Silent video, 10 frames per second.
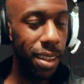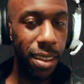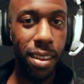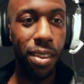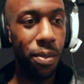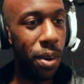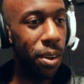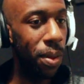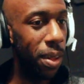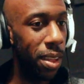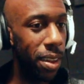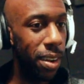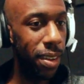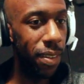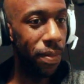Sounds pretty cool.
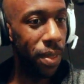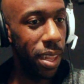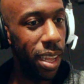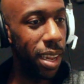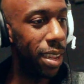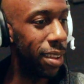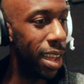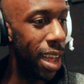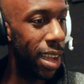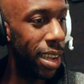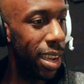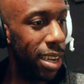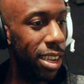Look at this guy.